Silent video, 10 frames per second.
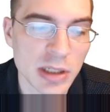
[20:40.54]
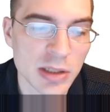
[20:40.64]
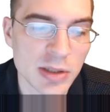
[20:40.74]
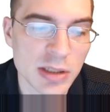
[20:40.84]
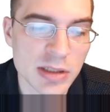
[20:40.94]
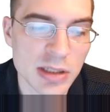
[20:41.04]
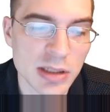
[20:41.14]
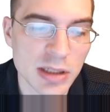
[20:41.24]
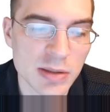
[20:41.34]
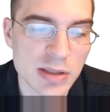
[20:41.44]
You can see
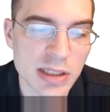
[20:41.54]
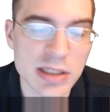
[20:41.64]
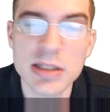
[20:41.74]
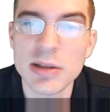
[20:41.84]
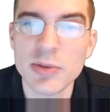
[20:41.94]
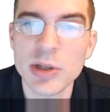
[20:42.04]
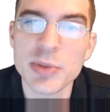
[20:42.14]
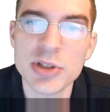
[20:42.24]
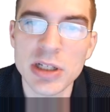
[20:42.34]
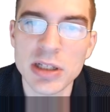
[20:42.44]
that
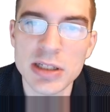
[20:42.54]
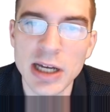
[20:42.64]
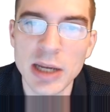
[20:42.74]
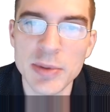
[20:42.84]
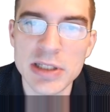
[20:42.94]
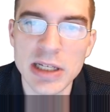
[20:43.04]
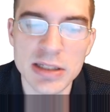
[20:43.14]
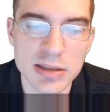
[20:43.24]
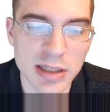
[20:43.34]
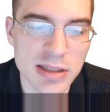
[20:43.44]
63% of the time it
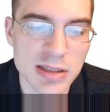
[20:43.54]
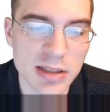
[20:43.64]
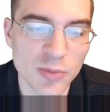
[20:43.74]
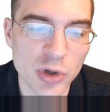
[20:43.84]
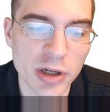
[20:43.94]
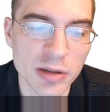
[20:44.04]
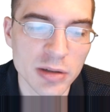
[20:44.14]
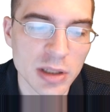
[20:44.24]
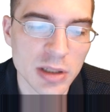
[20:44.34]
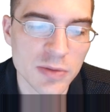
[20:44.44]
takes less than 1
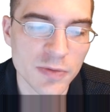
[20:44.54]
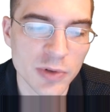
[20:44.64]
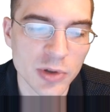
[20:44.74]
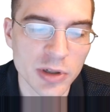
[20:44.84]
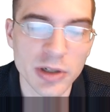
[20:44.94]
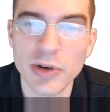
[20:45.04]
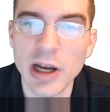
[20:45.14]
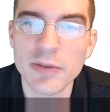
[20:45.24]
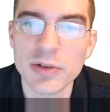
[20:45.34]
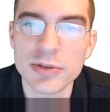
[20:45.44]
for an
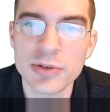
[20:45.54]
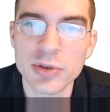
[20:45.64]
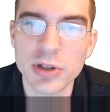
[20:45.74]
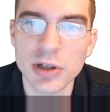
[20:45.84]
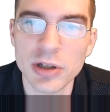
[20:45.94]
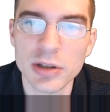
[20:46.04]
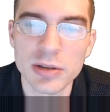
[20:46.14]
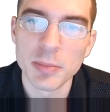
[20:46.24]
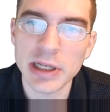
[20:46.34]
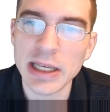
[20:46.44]
arrival to occur.
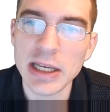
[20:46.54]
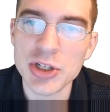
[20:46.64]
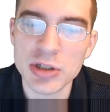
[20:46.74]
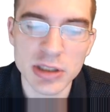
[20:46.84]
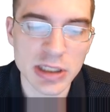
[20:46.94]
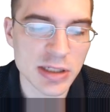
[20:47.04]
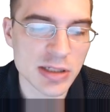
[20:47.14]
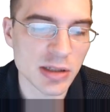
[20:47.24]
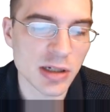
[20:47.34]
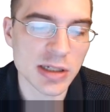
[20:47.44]
Occasionally, in
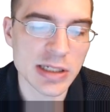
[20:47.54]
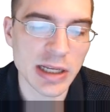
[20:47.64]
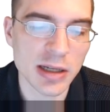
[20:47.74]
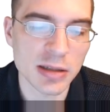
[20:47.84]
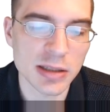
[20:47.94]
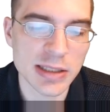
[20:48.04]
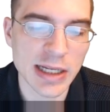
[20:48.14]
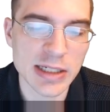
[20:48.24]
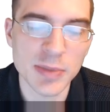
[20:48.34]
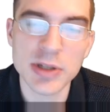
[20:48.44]
this long tail, it
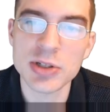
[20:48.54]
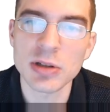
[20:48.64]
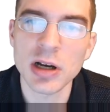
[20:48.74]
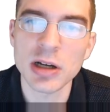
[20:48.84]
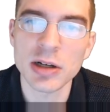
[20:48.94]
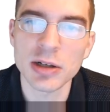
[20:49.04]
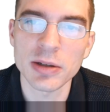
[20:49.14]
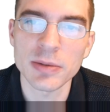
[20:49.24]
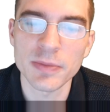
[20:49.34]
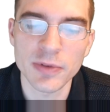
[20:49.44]
takes much
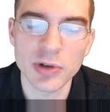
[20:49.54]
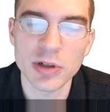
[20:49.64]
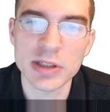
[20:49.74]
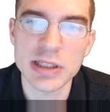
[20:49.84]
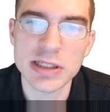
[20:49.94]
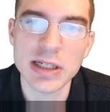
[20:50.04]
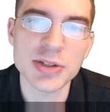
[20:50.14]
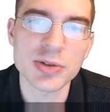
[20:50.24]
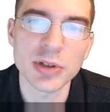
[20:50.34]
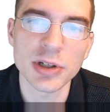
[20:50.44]
longer for a
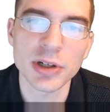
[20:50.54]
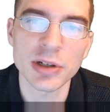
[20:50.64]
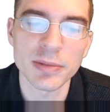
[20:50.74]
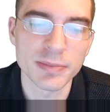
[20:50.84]
success to occur.